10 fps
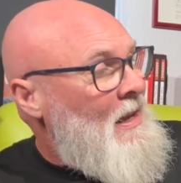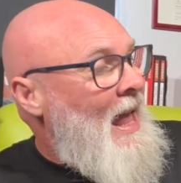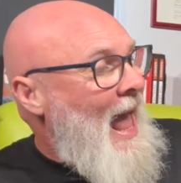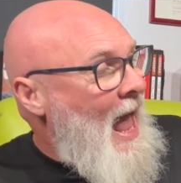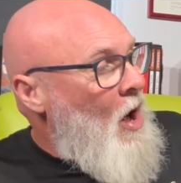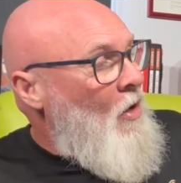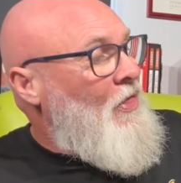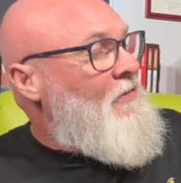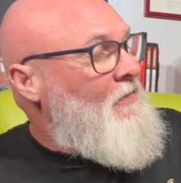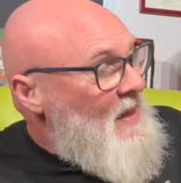How
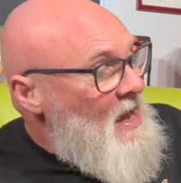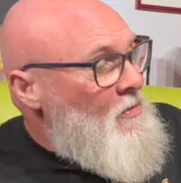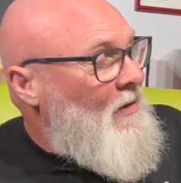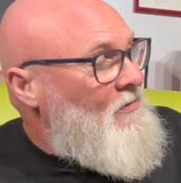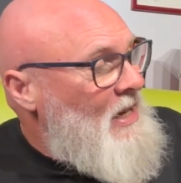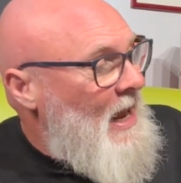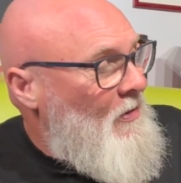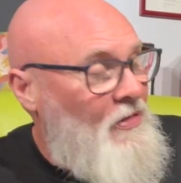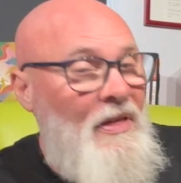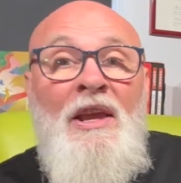the Fear of
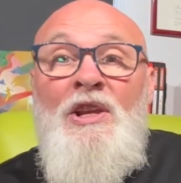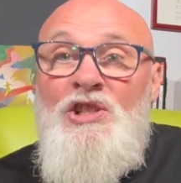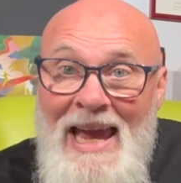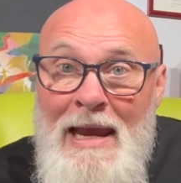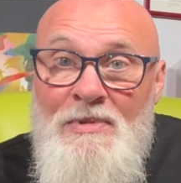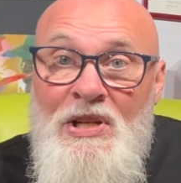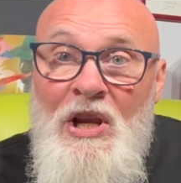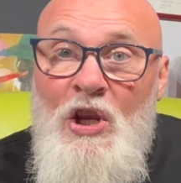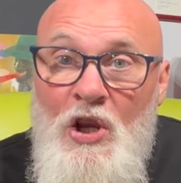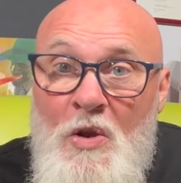Death Shaped
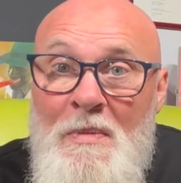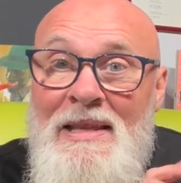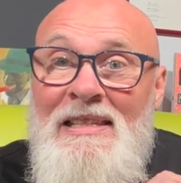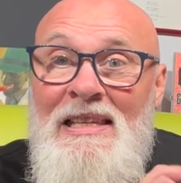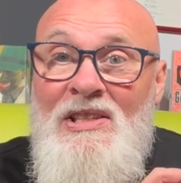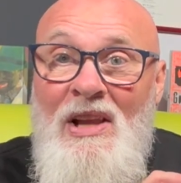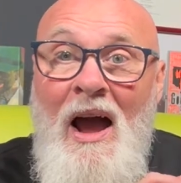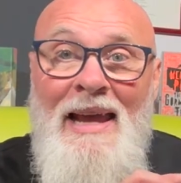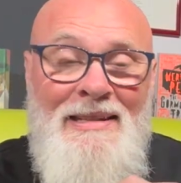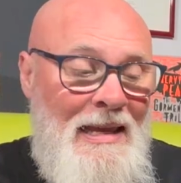Human
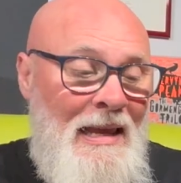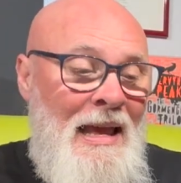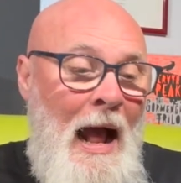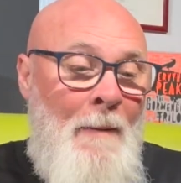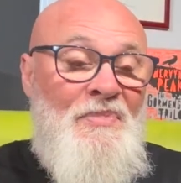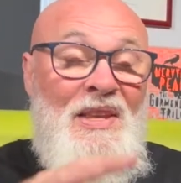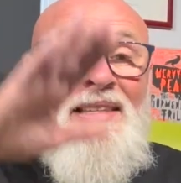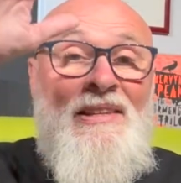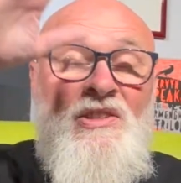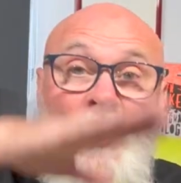Society. This
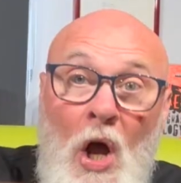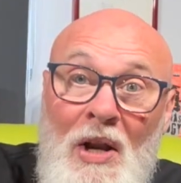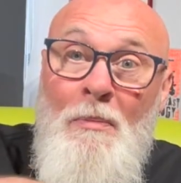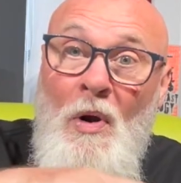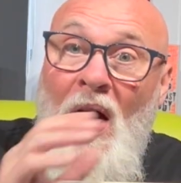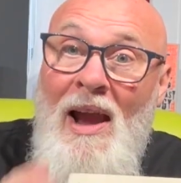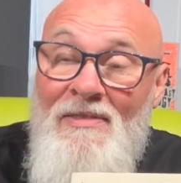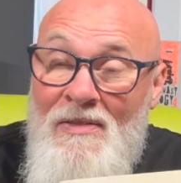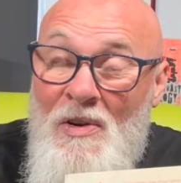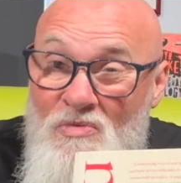is not a book I've
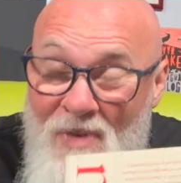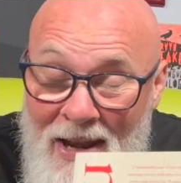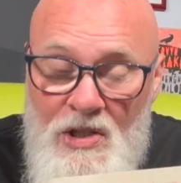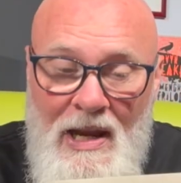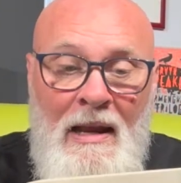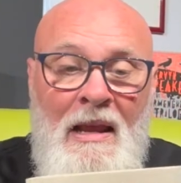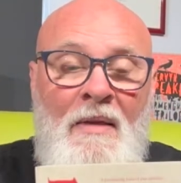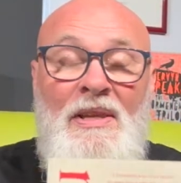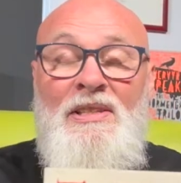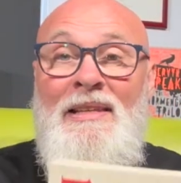even read yet.
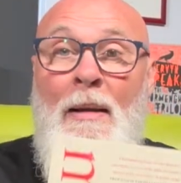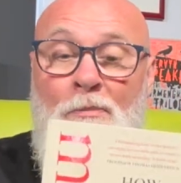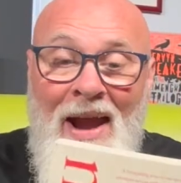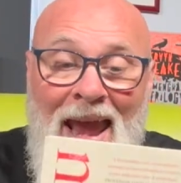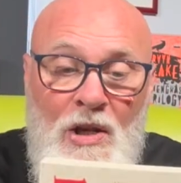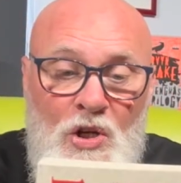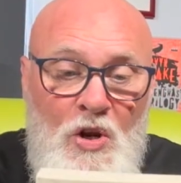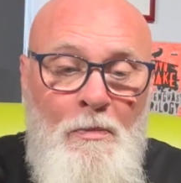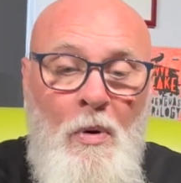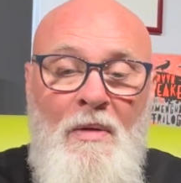This is a brand new
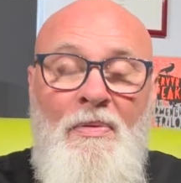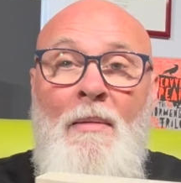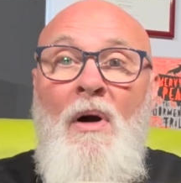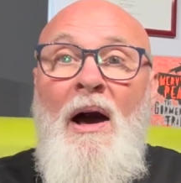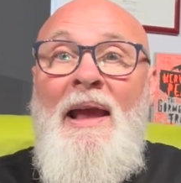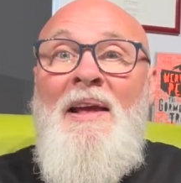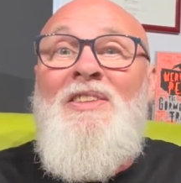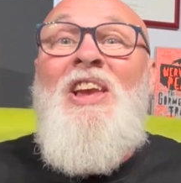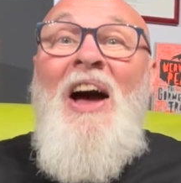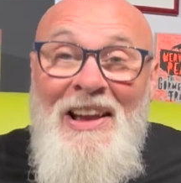book that my
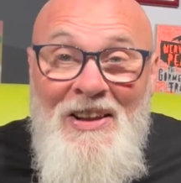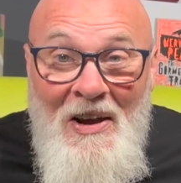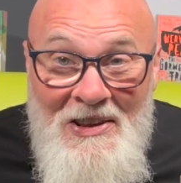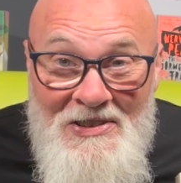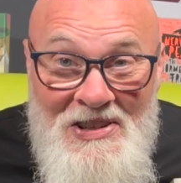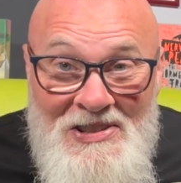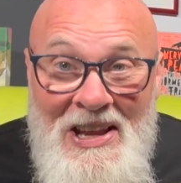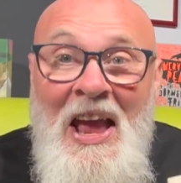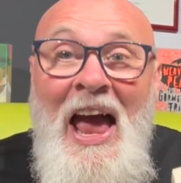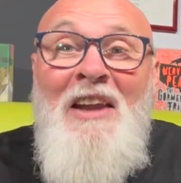psychologist
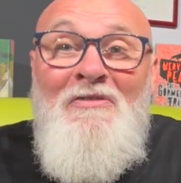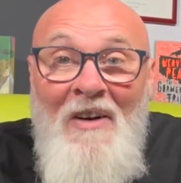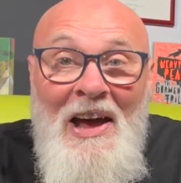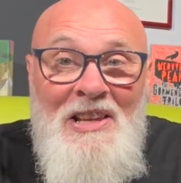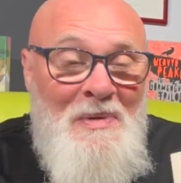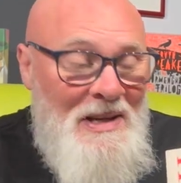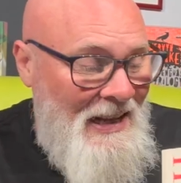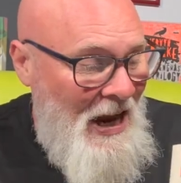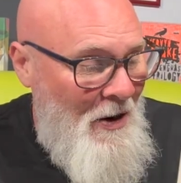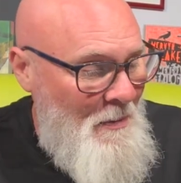advised me to
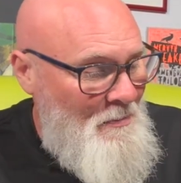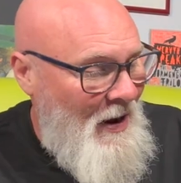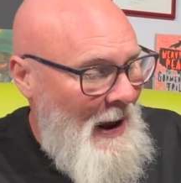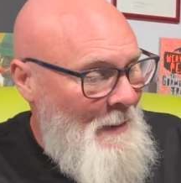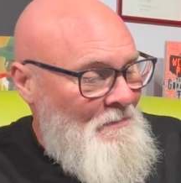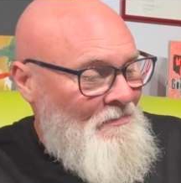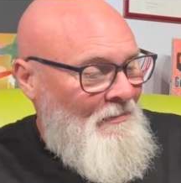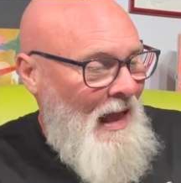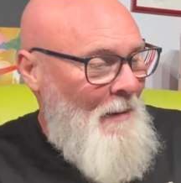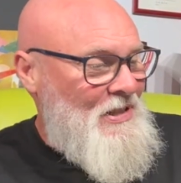go and buy.
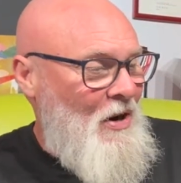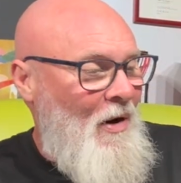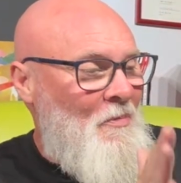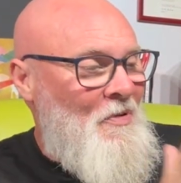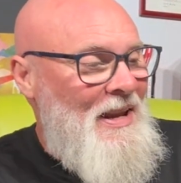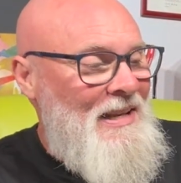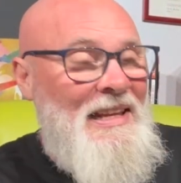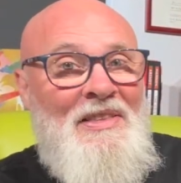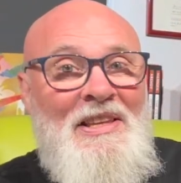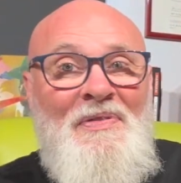So I'm
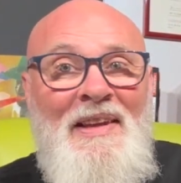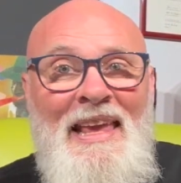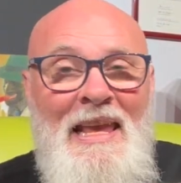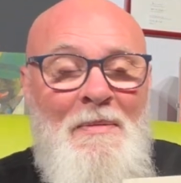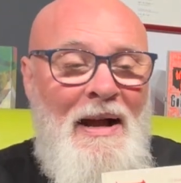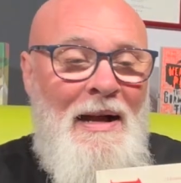reading this for him.